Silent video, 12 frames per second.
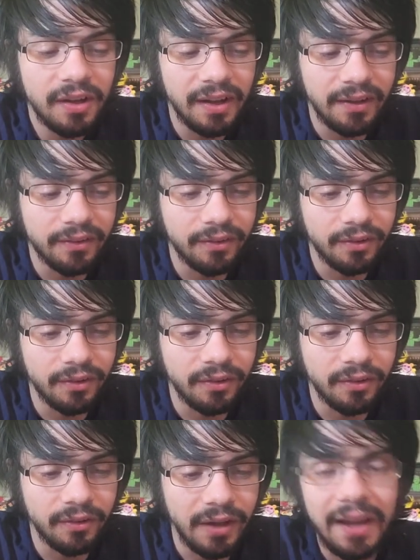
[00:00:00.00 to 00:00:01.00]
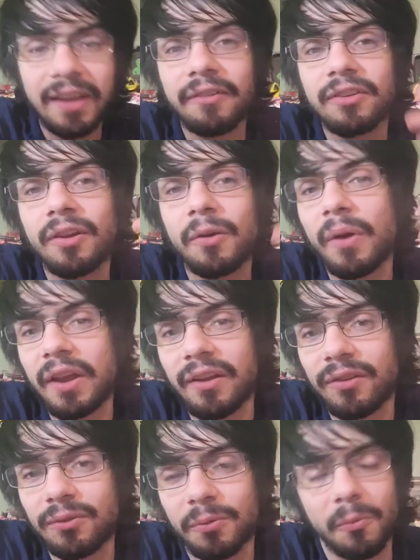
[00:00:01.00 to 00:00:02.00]
and I gave it
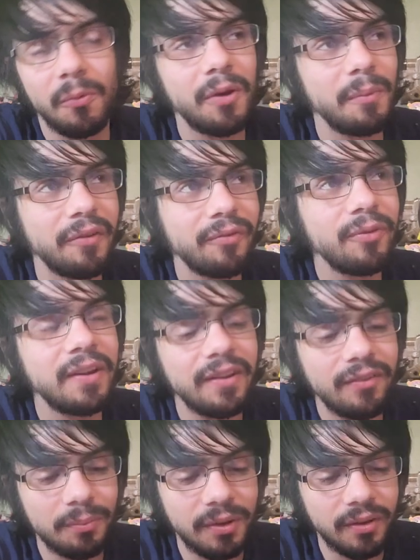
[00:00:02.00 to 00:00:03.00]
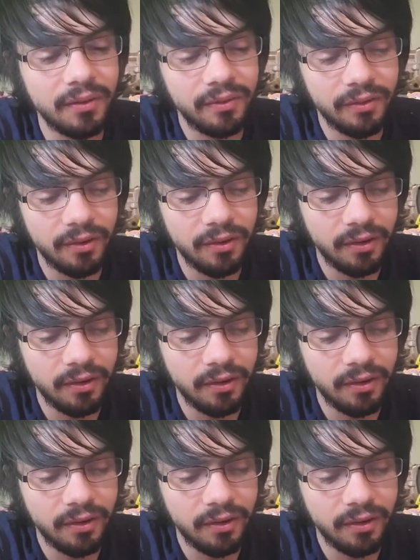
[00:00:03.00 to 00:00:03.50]
away to one of my friends because